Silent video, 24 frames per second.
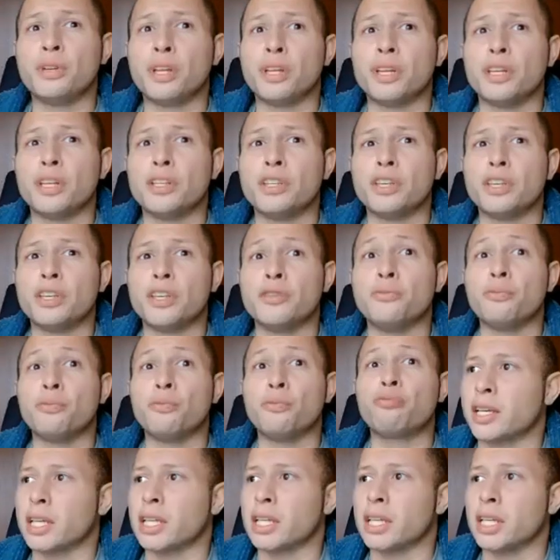don't
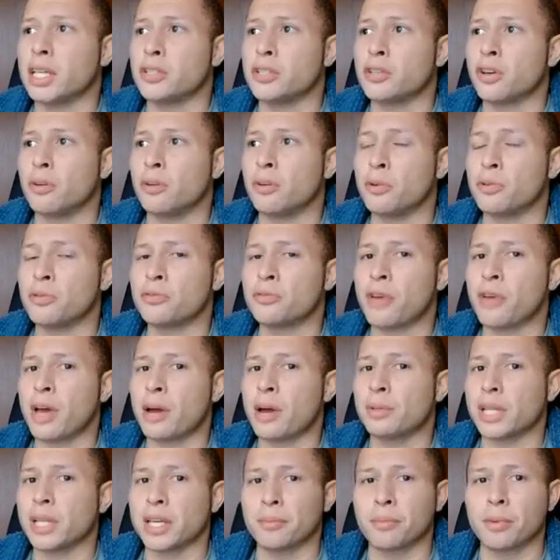like it's almost
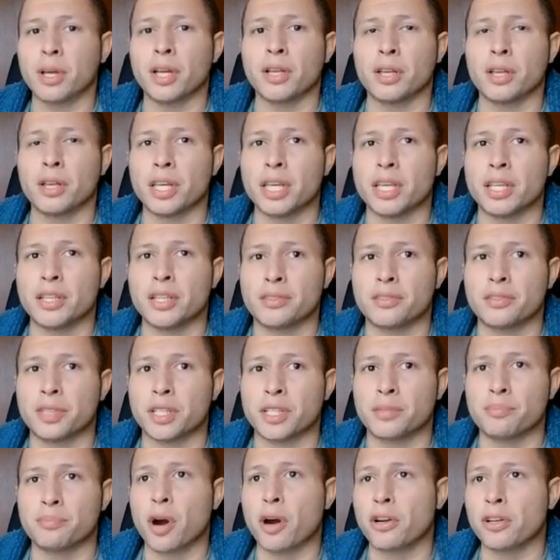like it's
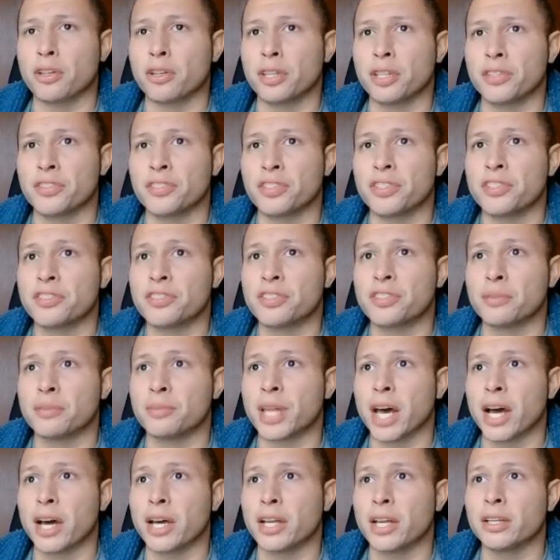part of the
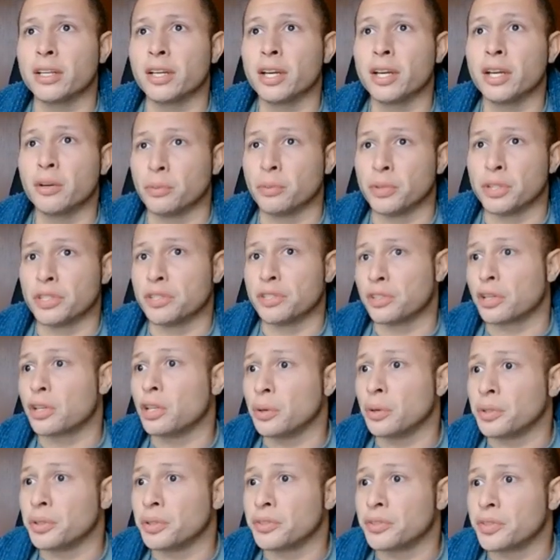system which is the
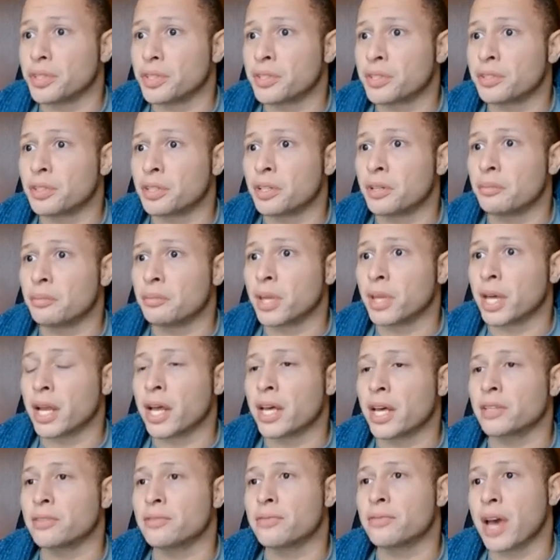colonial system
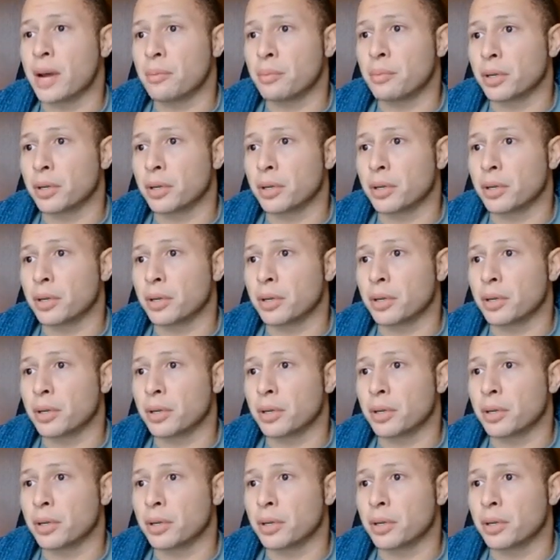that has